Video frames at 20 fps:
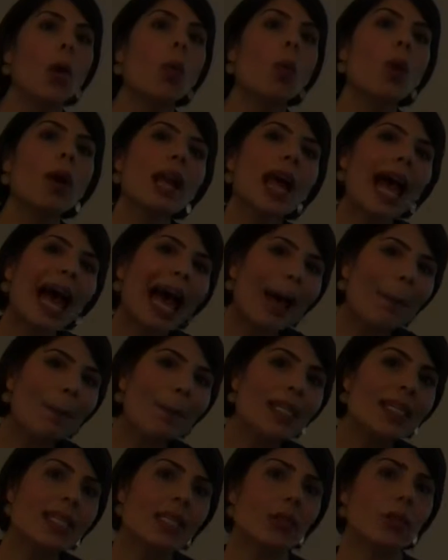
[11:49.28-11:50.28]
What
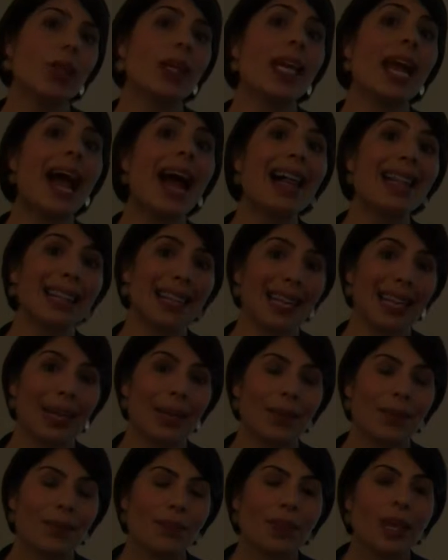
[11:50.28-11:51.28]
happened in reality
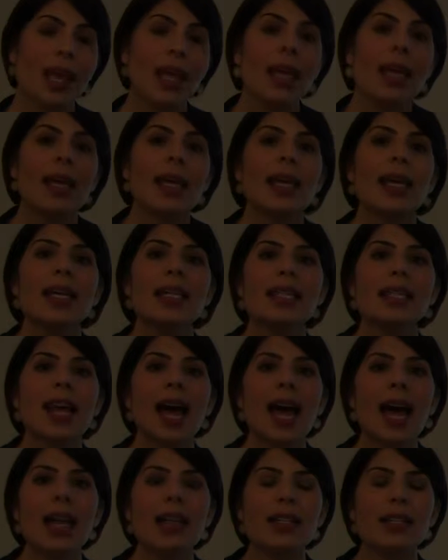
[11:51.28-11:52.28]
is
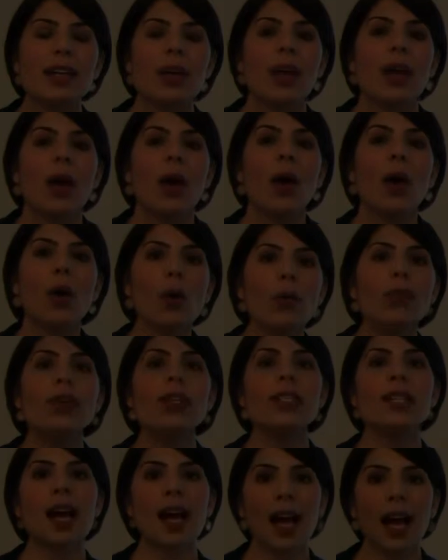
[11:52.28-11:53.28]
that over
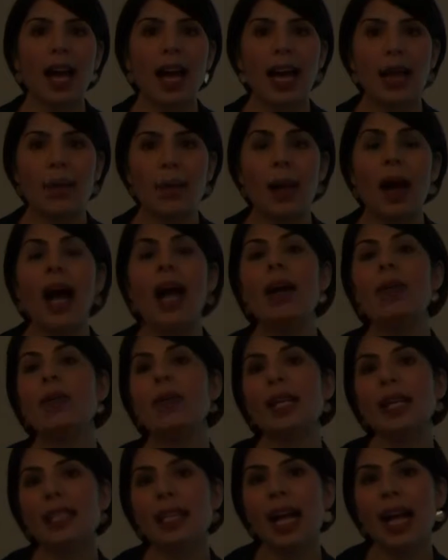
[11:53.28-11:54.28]
time, I
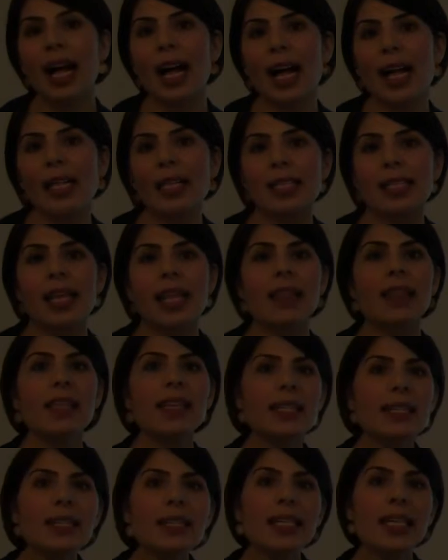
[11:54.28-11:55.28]
realized that
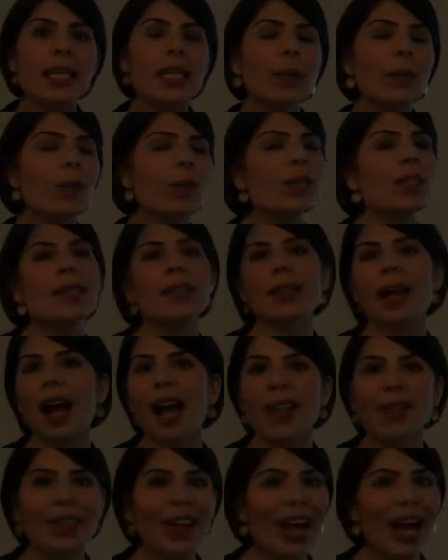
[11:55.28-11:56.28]
this team was
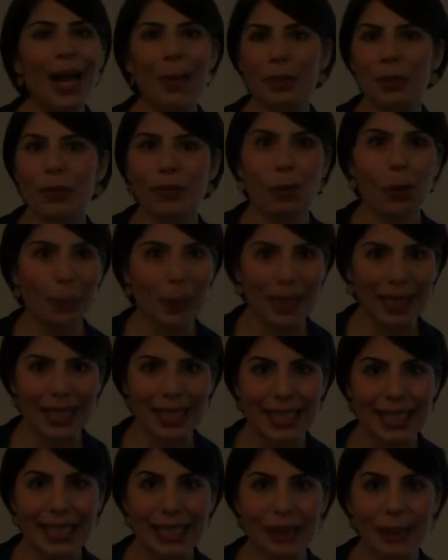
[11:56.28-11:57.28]
not the high-performing
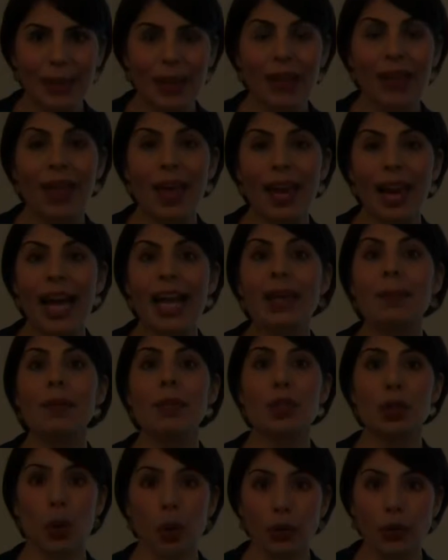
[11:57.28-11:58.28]
team that I had
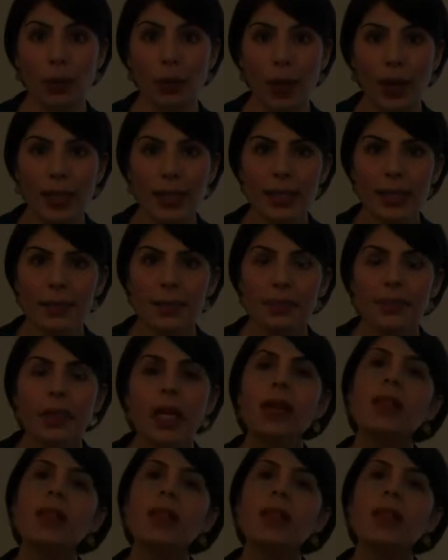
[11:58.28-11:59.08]
been told it was.